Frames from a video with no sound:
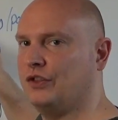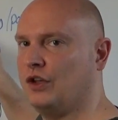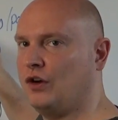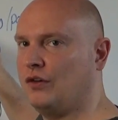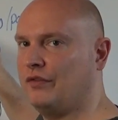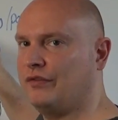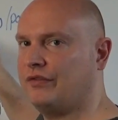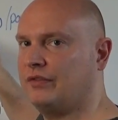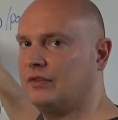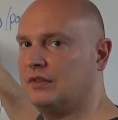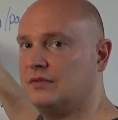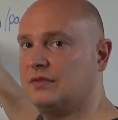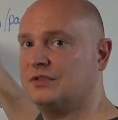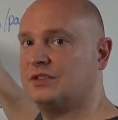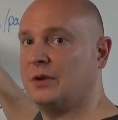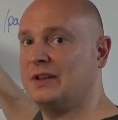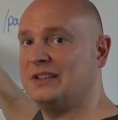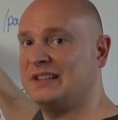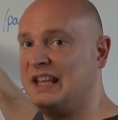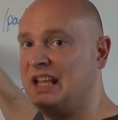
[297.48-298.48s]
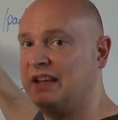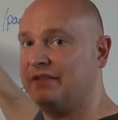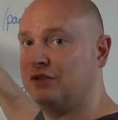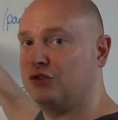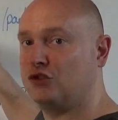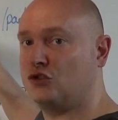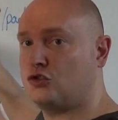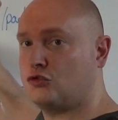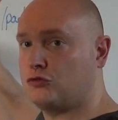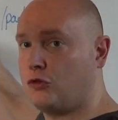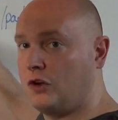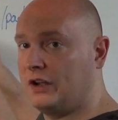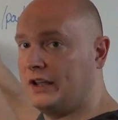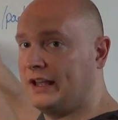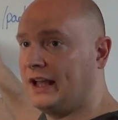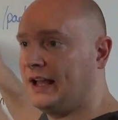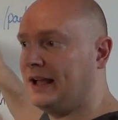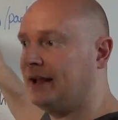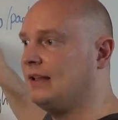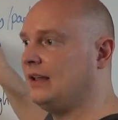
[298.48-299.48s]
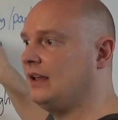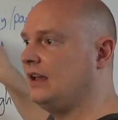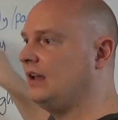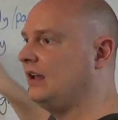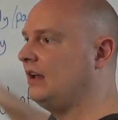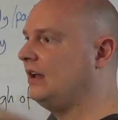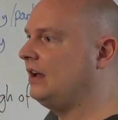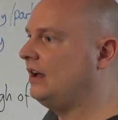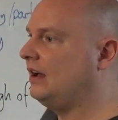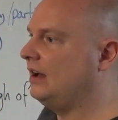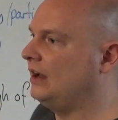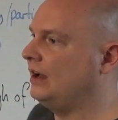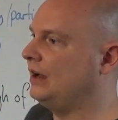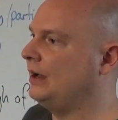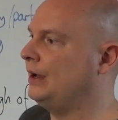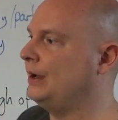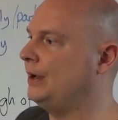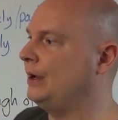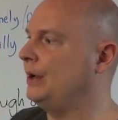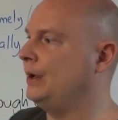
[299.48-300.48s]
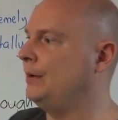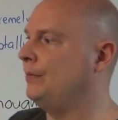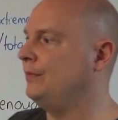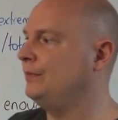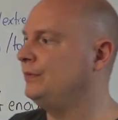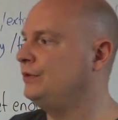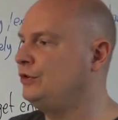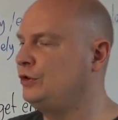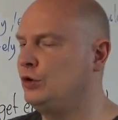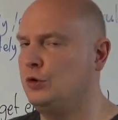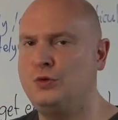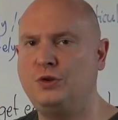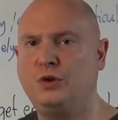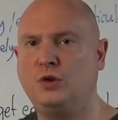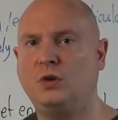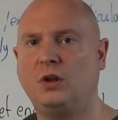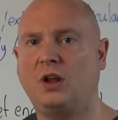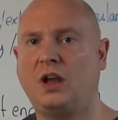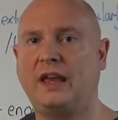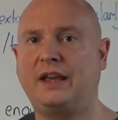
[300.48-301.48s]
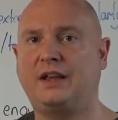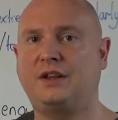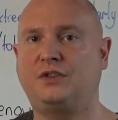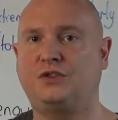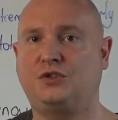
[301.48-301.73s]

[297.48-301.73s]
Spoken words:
of, so it's even stronger. Do you like